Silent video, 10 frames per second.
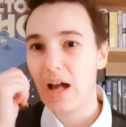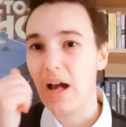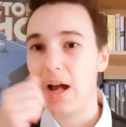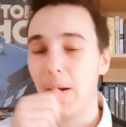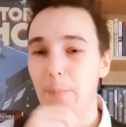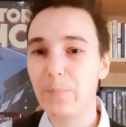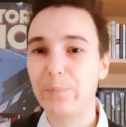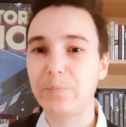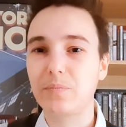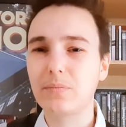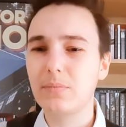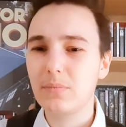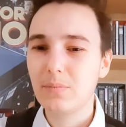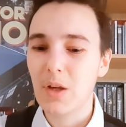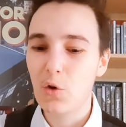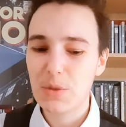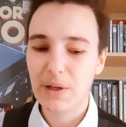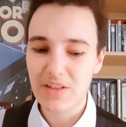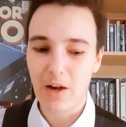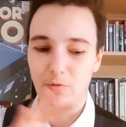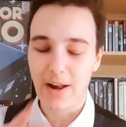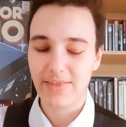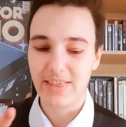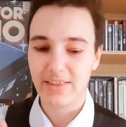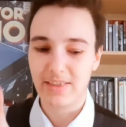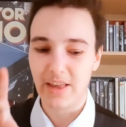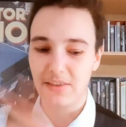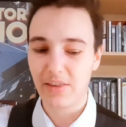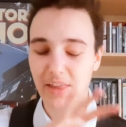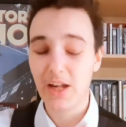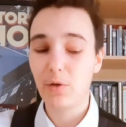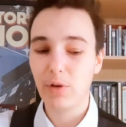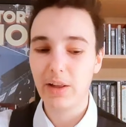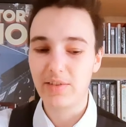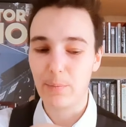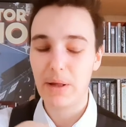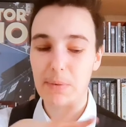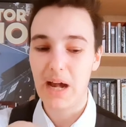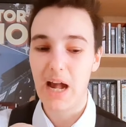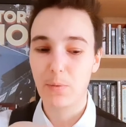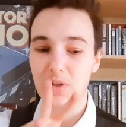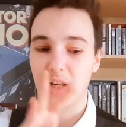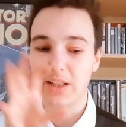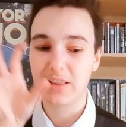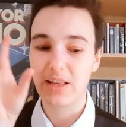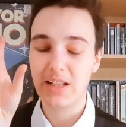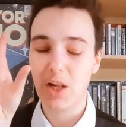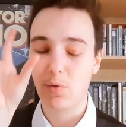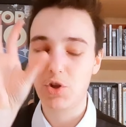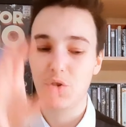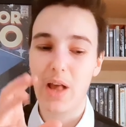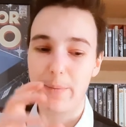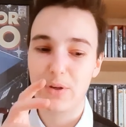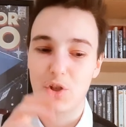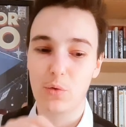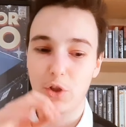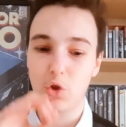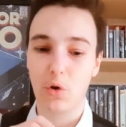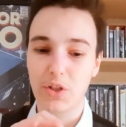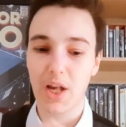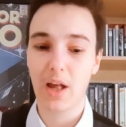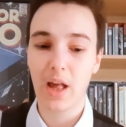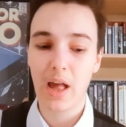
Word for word: Um, also because I read that the theory some people had was like that in the original episode, the Doctor